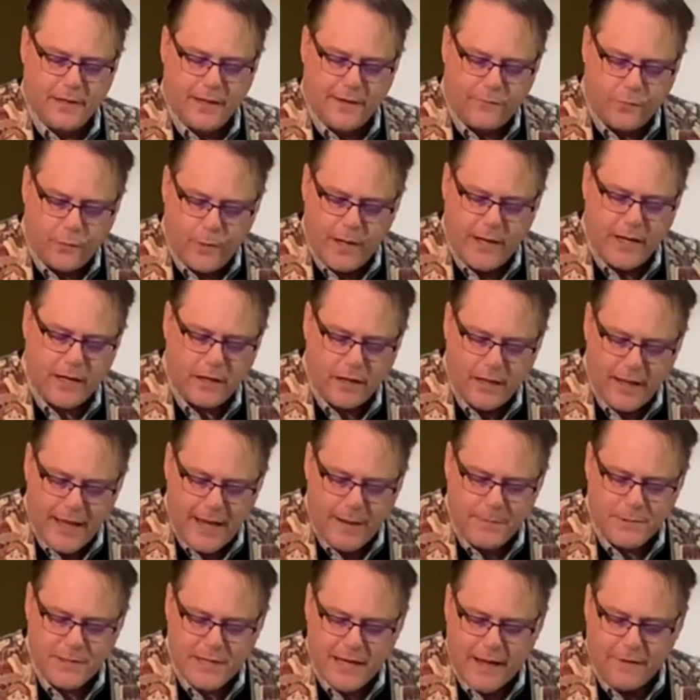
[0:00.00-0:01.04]
If we
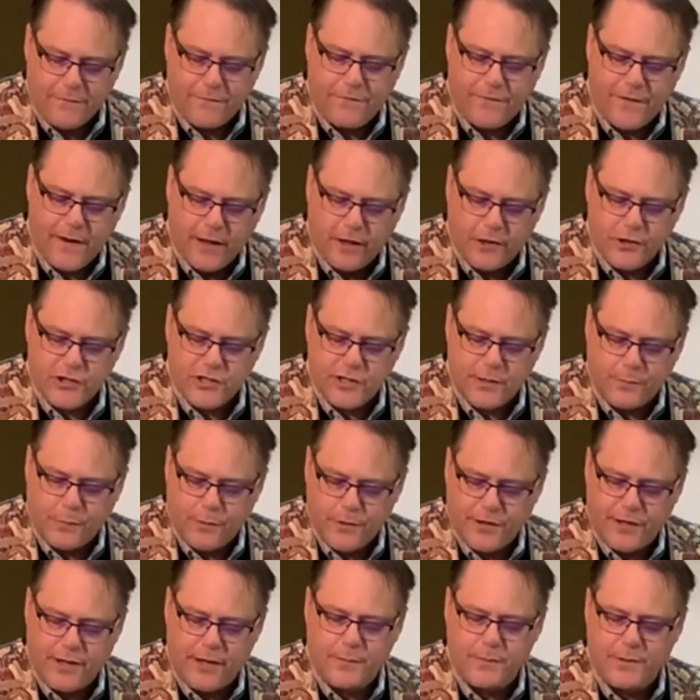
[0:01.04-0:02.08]
claim to have fellowship
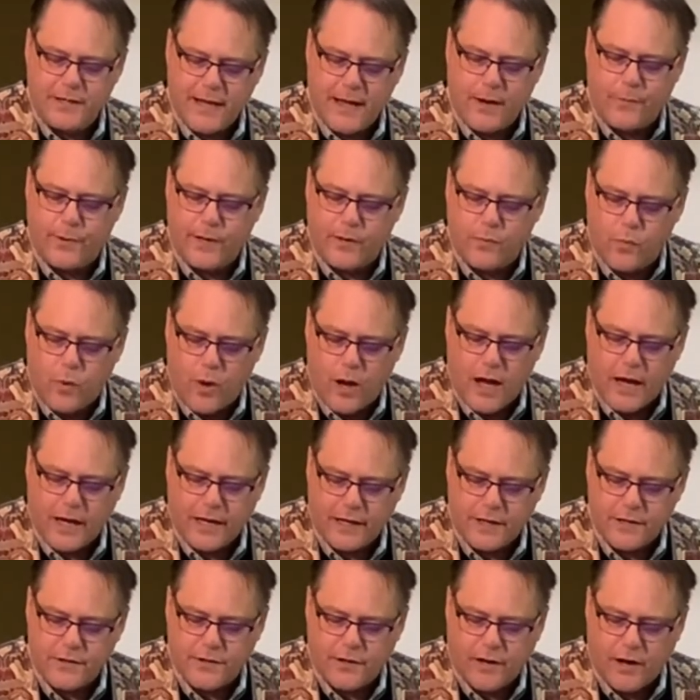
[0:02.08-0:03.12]
with him, yet we
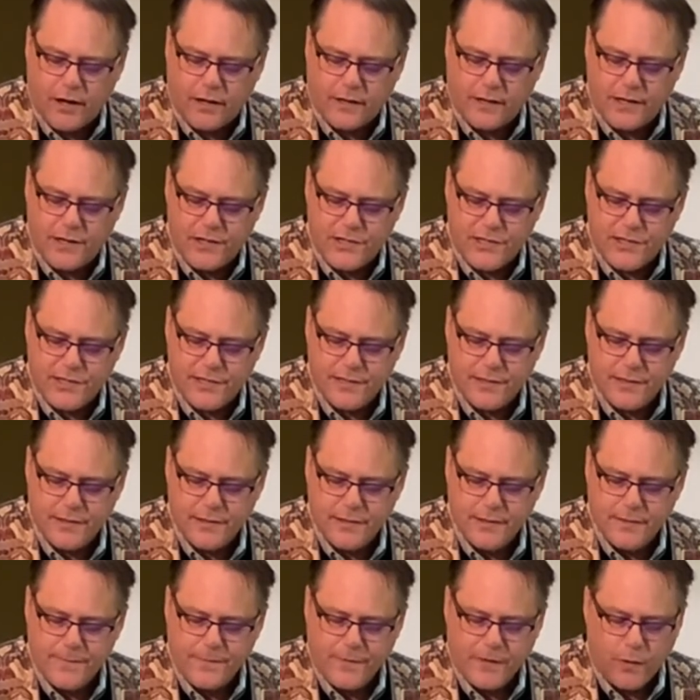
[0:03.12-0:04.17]
walk in darkness,
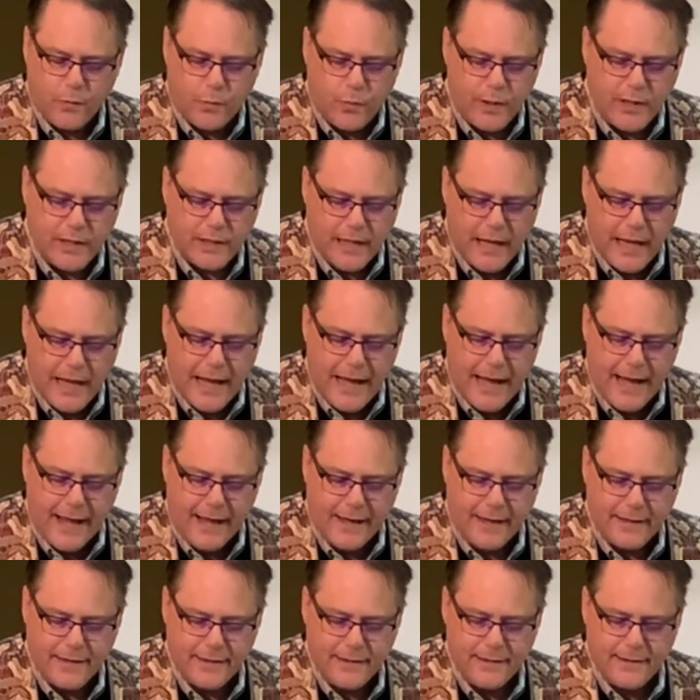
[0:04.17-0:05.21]
we
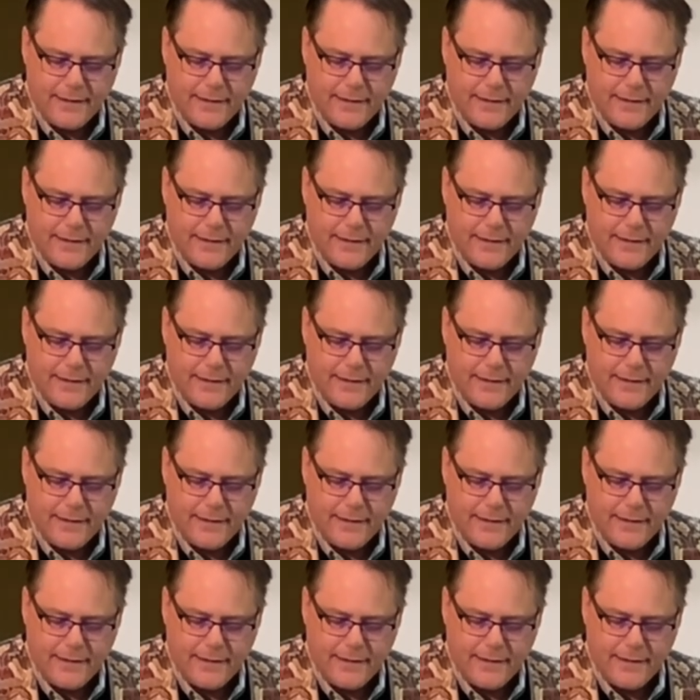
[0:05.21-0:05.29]
lie,